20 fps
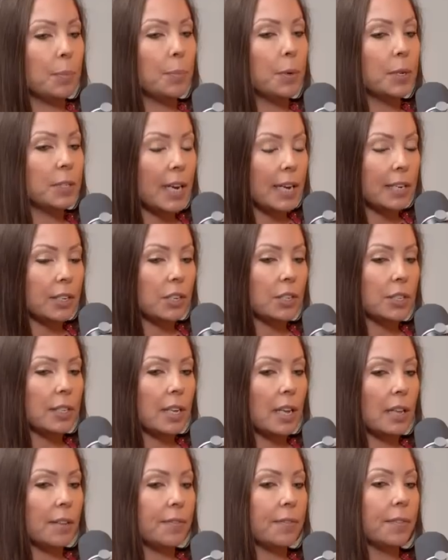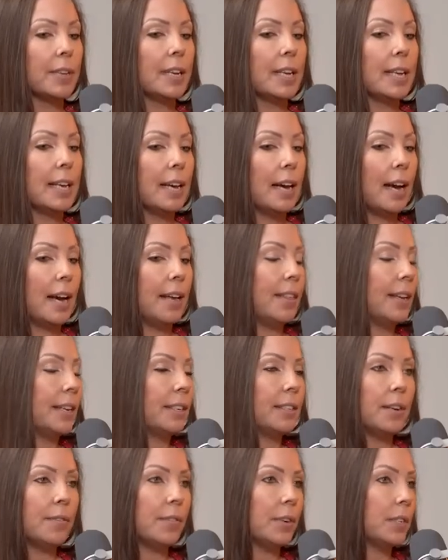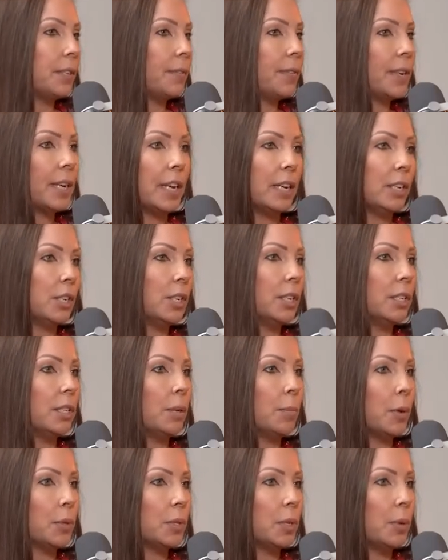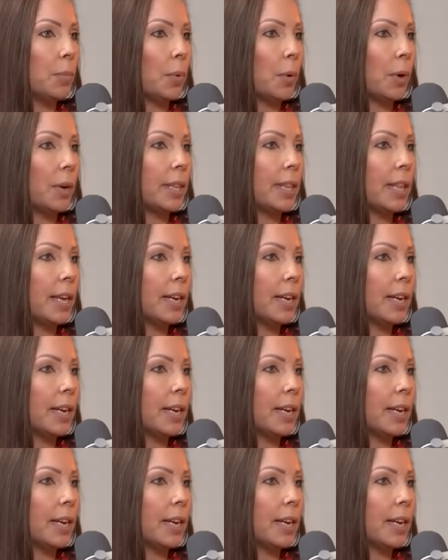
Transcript: To protect yourself, I think diversification is the most important